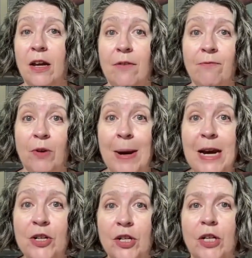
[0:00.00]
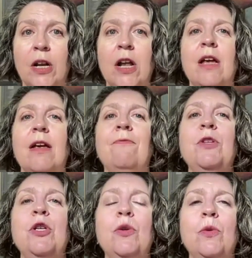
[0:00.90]
information if
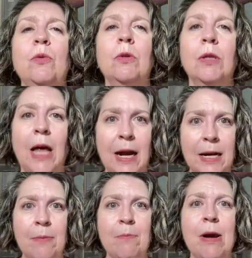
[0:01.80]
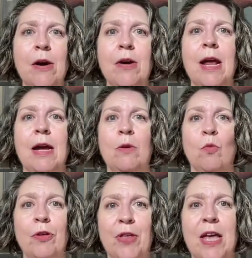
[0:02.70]
you let it marinate
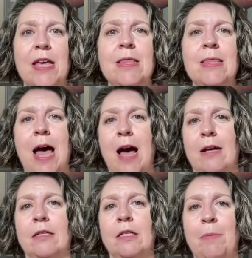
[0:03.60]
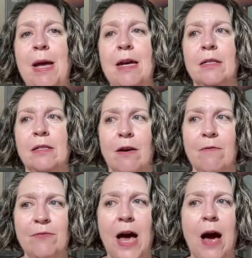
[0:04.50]
within that space
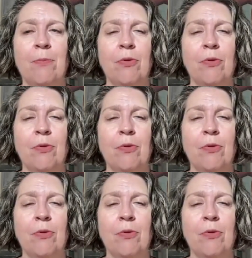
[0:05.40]
of that